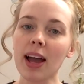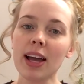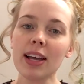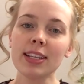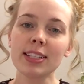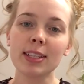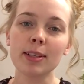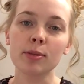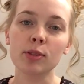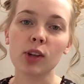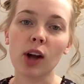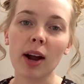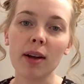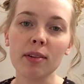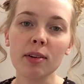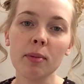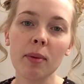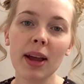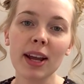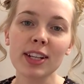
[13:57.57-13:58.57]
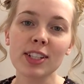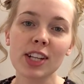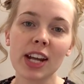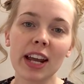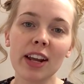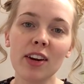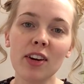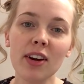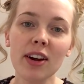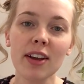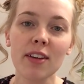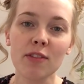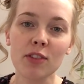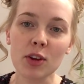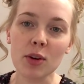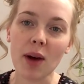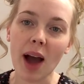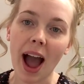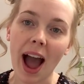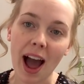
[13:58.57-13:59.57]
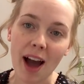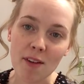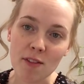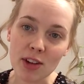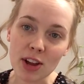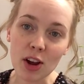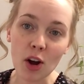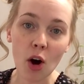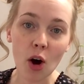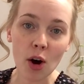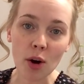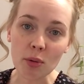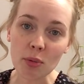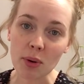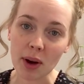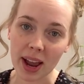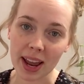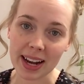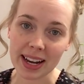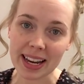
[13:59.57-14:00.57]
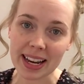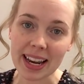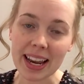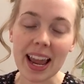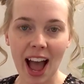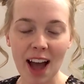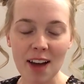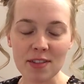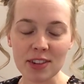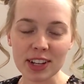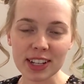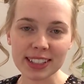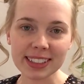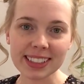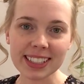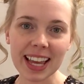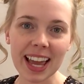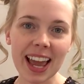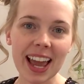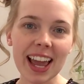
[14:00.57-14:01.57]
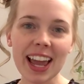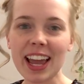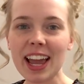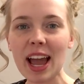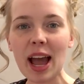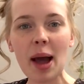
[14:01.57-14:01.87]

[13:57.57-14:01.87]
Subscribe to my channel if you haven't already. Have a good day.